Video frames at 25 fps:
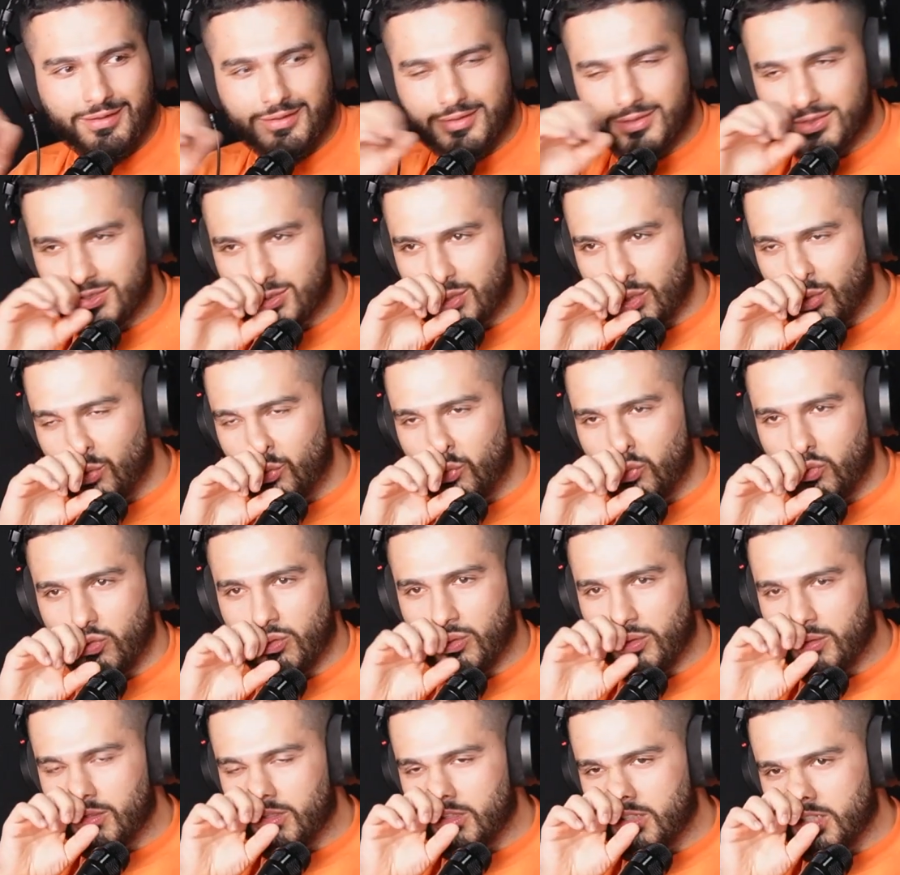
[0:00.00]
So
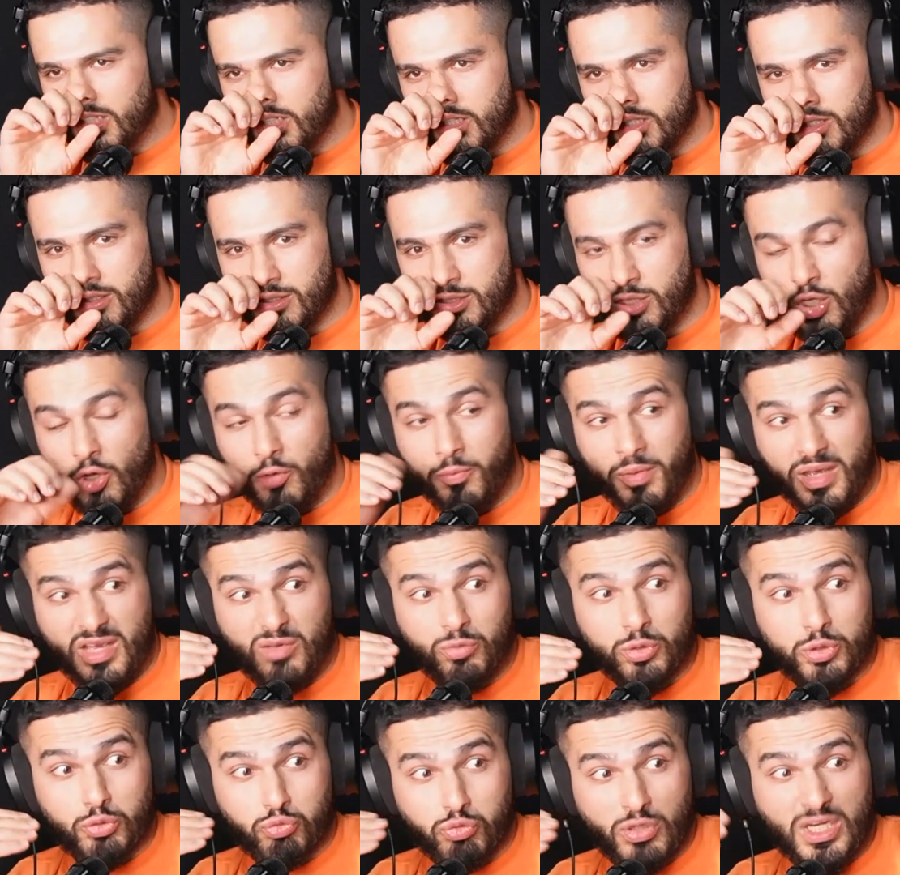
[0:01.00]
no, but it
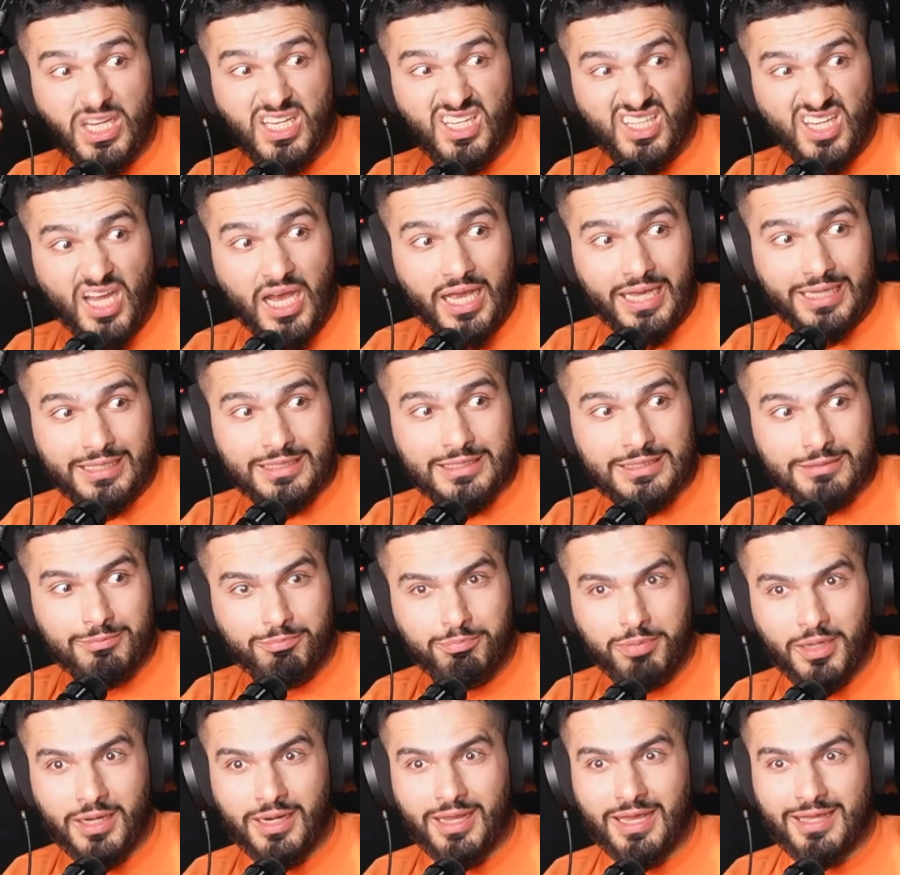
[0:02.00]
was really nice.
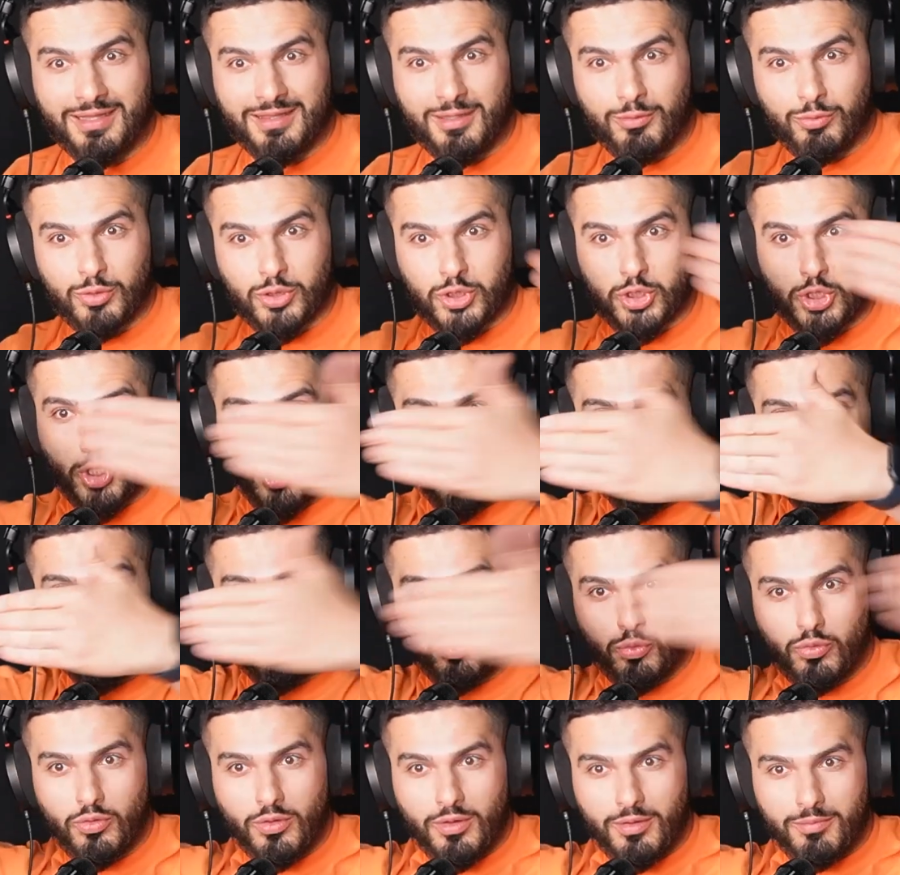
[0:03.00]
But like there was
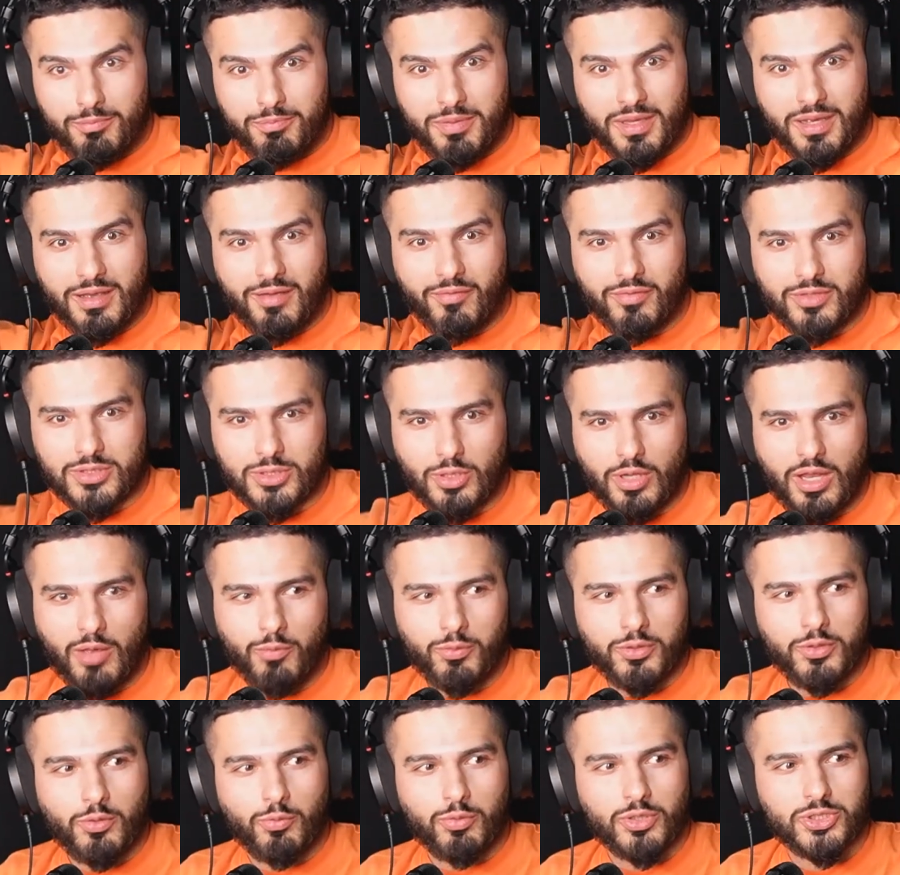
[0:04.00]
no big cover. So like
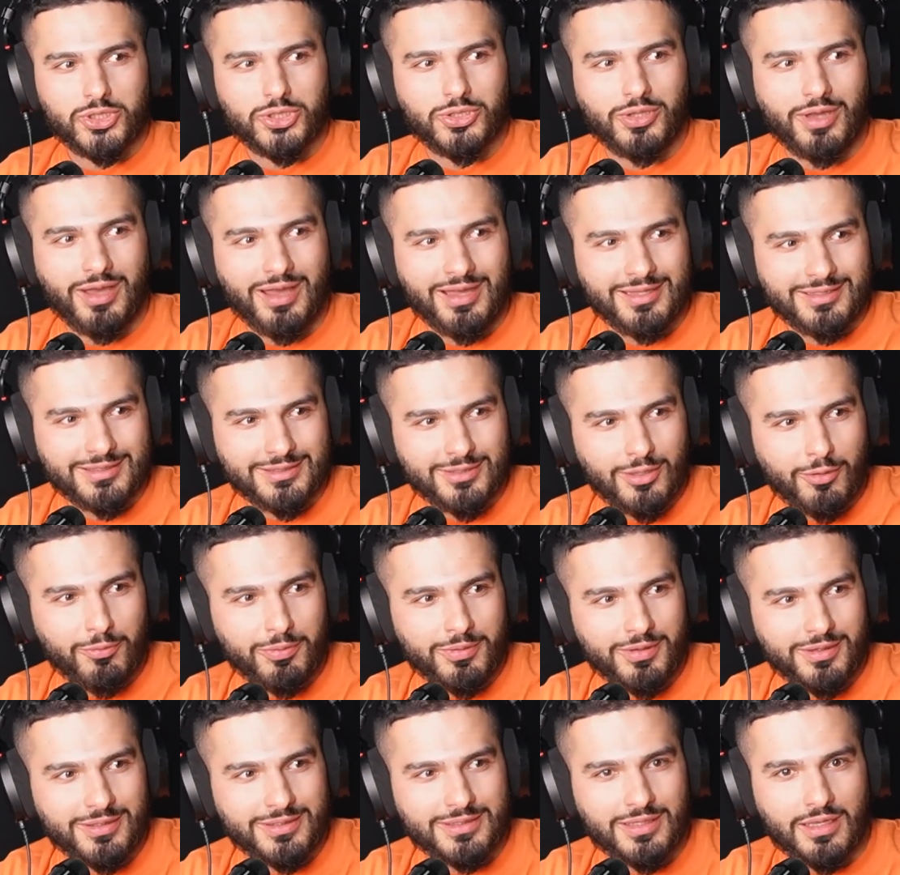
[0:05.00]
when you're washing your hands,
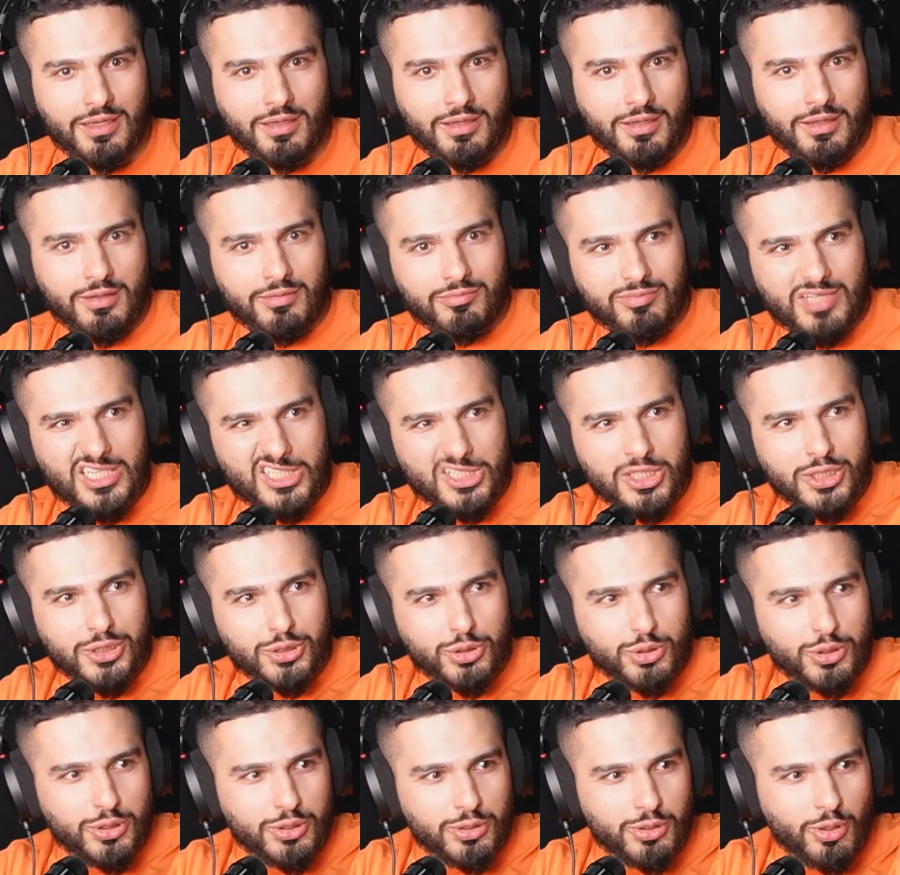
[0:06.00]
opening this, there's
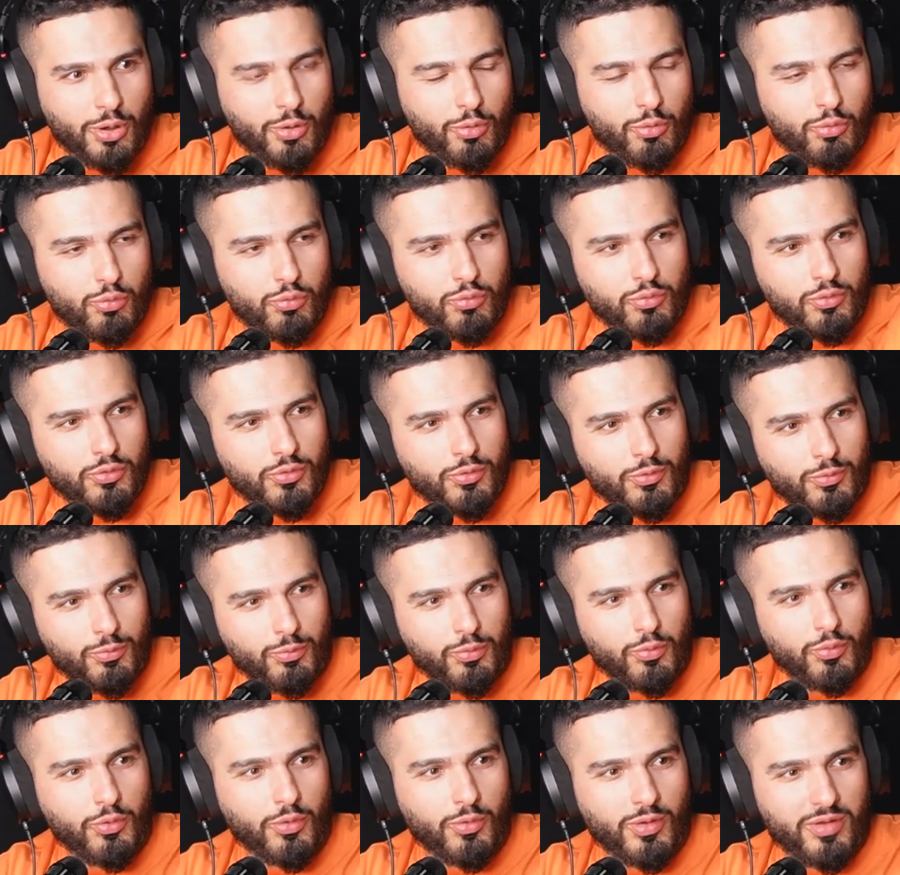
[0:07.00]
literally no
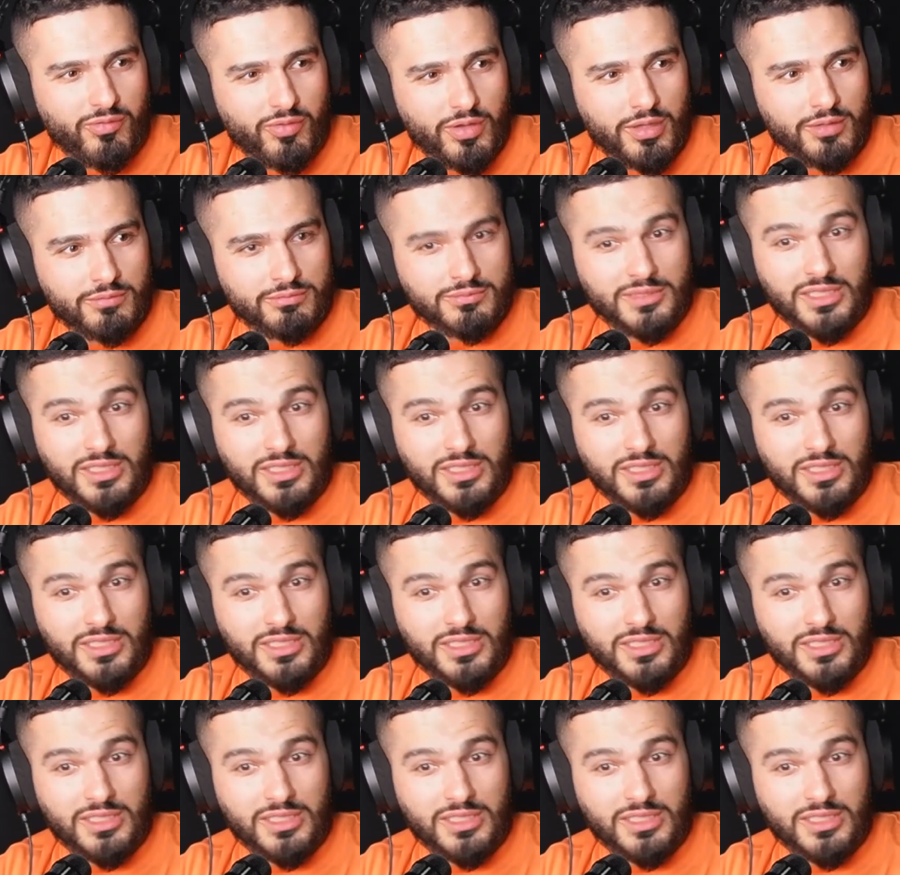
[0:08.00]
wall or whatever.